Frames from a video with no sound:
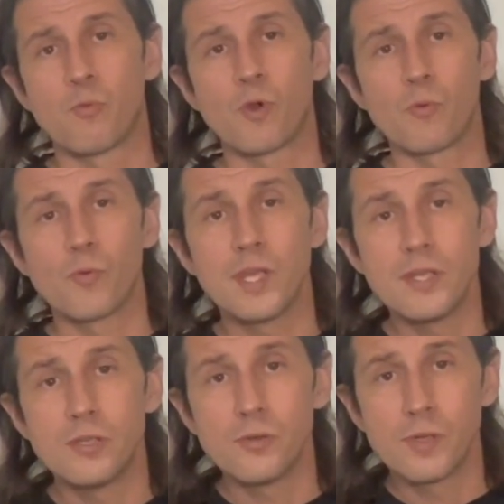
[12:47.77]
What we
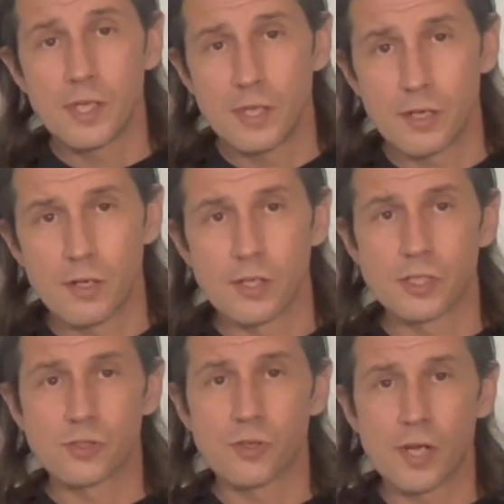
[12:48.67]
do here is
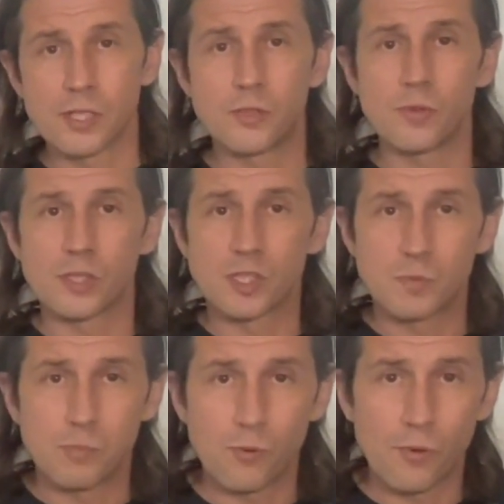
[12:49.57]
try to
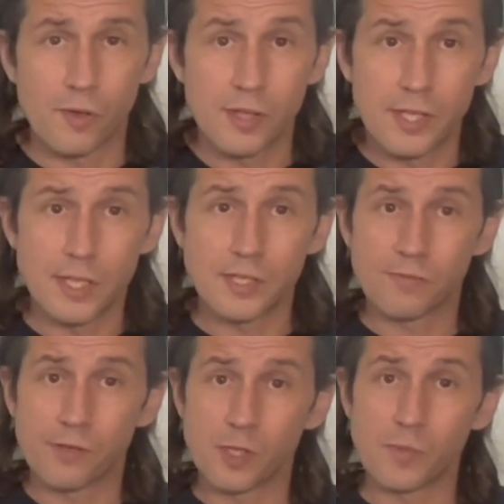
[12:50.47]
explore these
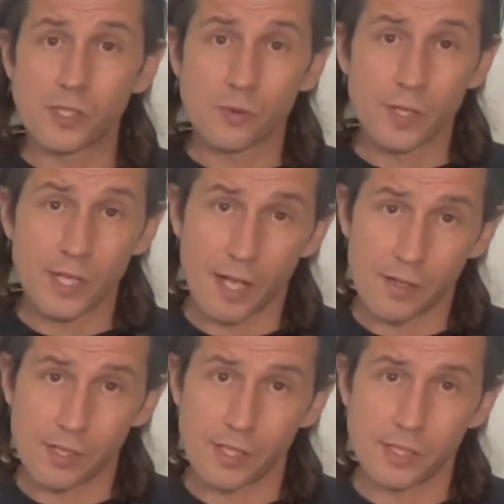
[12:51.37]
fundamental
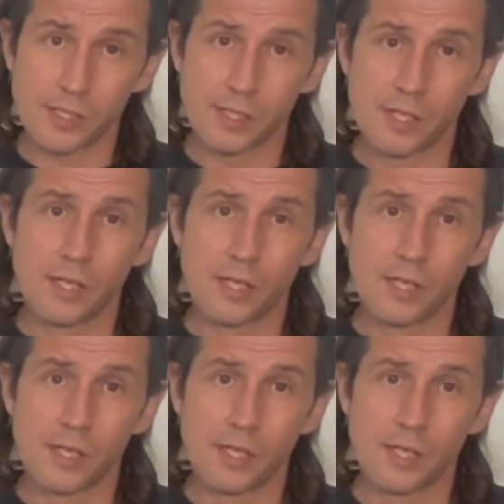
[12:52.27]
realities